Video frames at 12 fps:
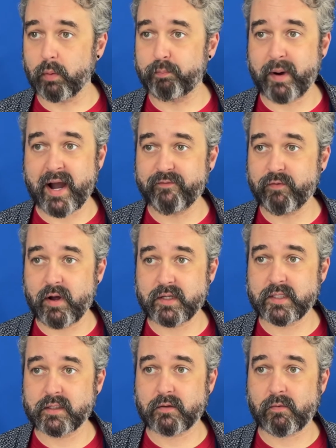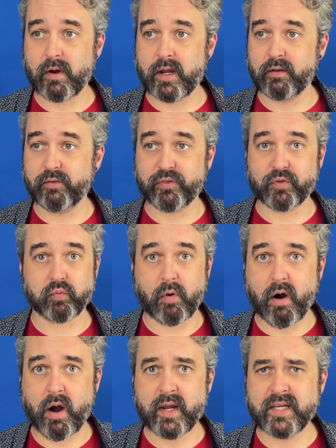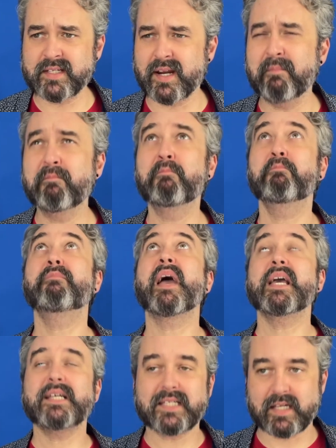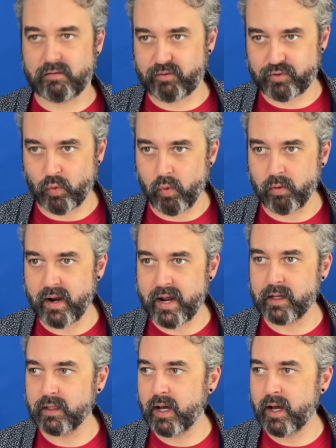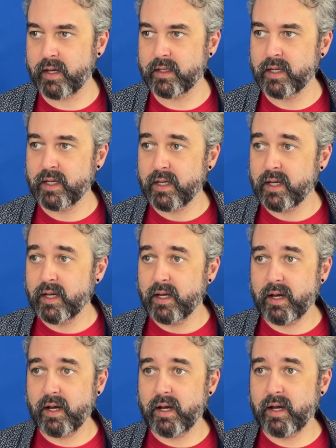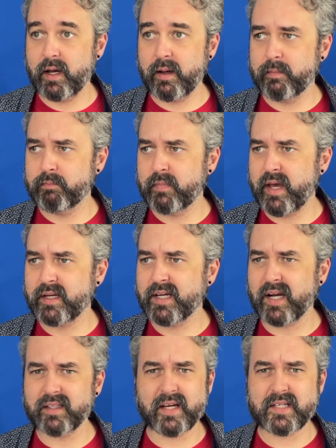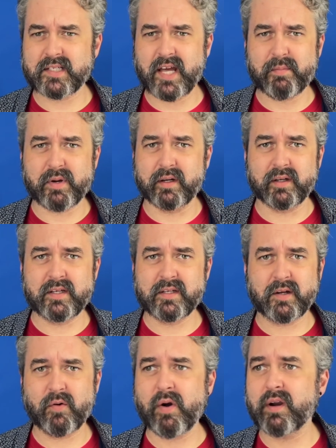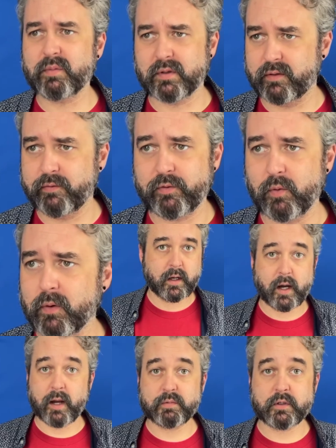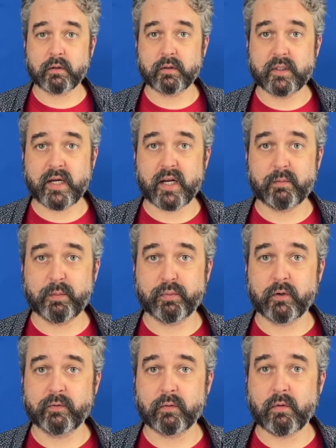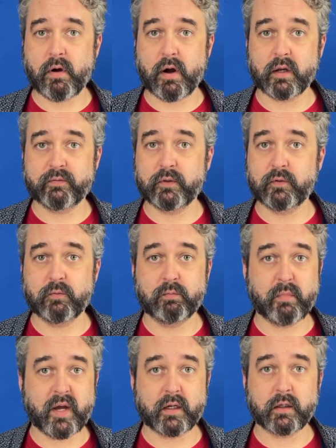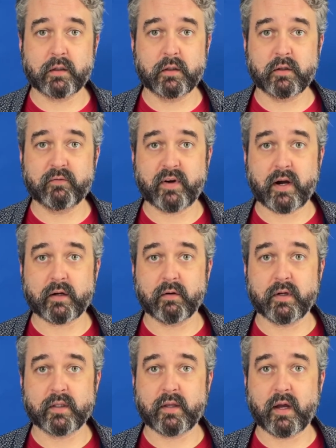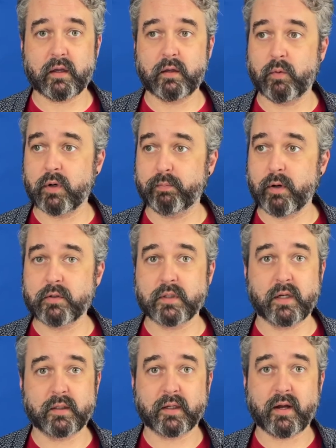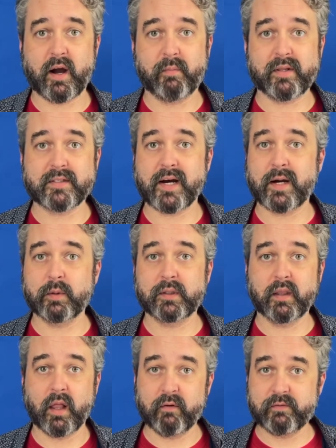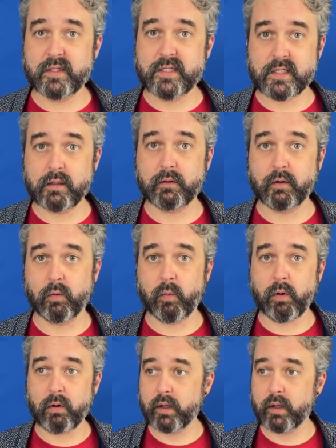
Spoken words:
Bifrost is great. Throg is an amazing Thor ally. And Godlike Stamina is incredible in Thor. I'm certainly down to be proven wrong. If you make a good Valkyrie deck, you want to post it in the comments, I would love to steal your work.